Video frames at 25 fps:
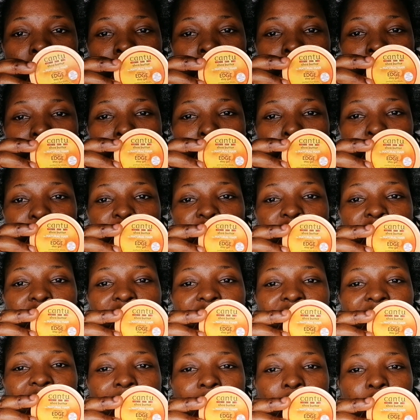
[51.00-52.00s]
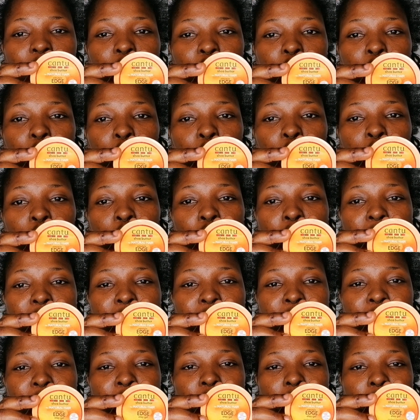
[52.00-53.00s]
and I'll show you what you'll be doing with
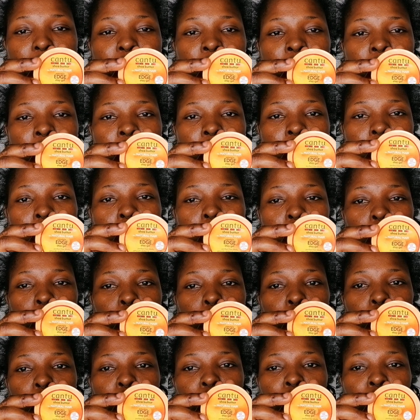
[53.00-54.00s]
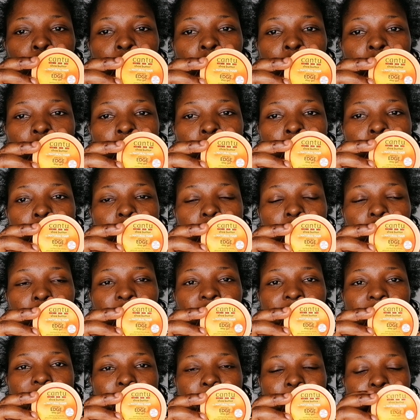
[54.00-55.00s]
it. We need the edge control. You can use
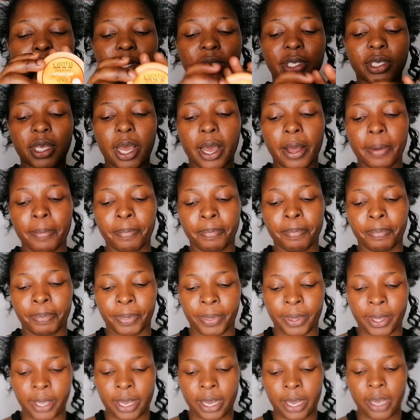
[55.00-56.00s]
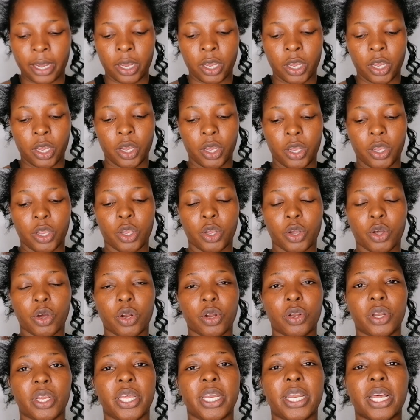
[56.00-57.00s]
any edge control of your choice.
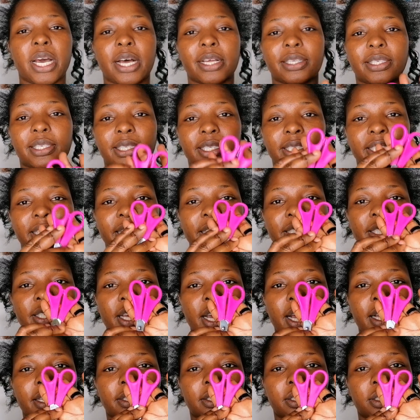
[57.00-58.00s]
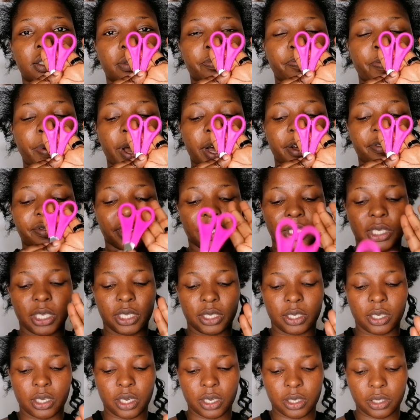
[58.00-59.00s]
And I'm using the cantu shea butter hair
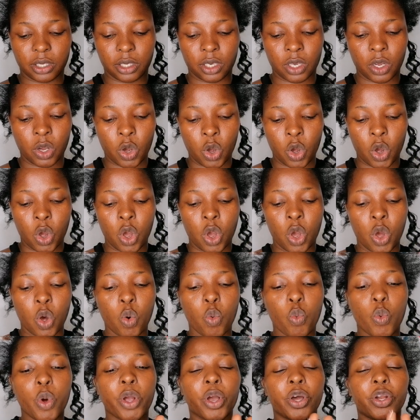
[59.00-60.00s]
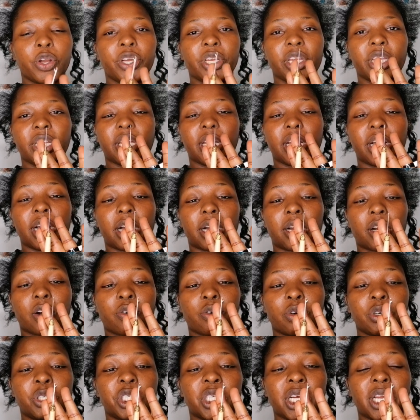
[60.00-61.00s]
control. You're gonna need the
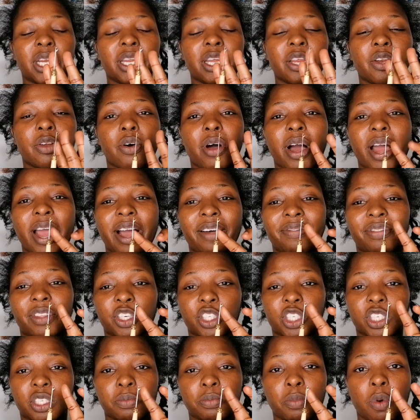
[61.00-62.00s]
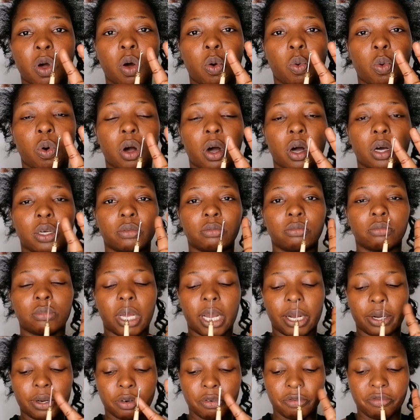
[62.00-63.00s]
scissors, you're gonna need the crochet pin.
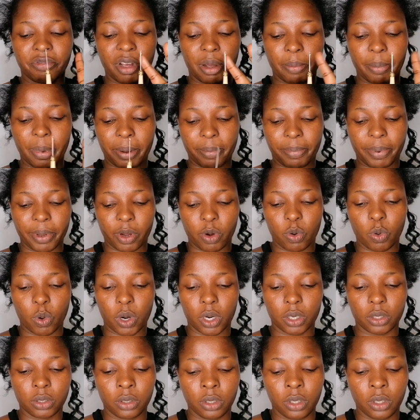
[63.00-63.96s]
This is the smaller